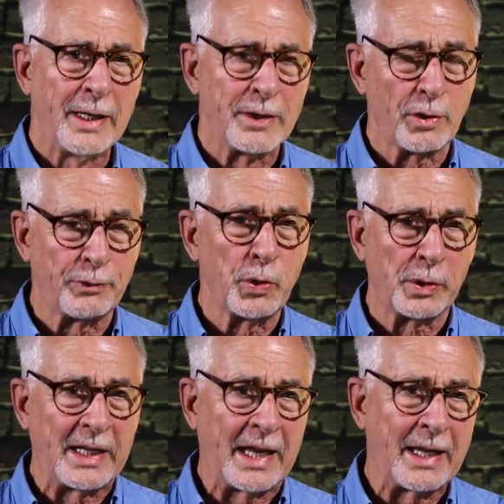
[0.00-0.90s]
So if you
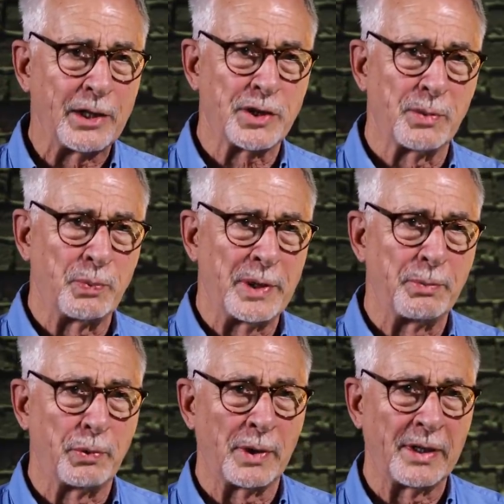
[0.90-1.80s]
engage in
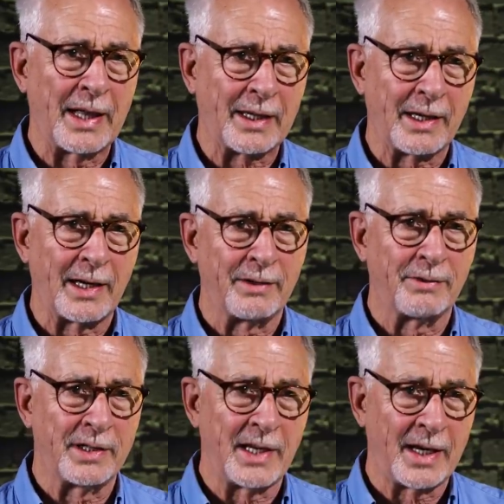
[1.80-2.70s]
people in that kind of
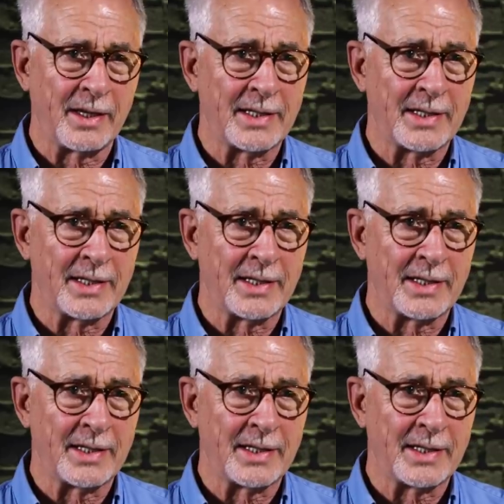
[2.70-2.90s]
a dy